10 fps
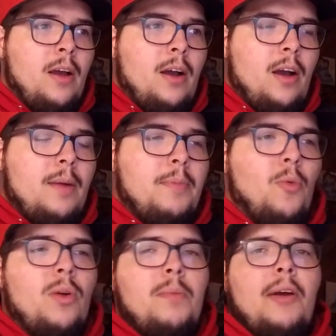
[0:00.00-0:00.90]
But
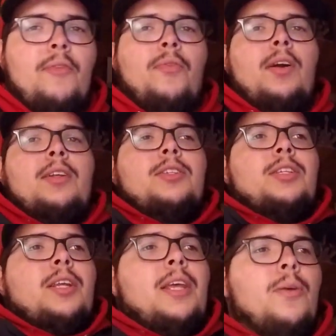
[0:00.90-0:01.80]
one of my
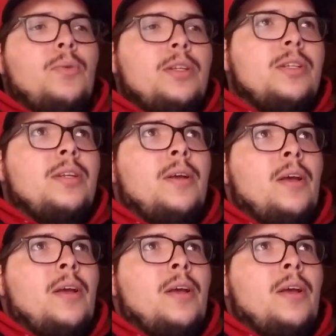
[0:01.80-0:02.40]
friends, he was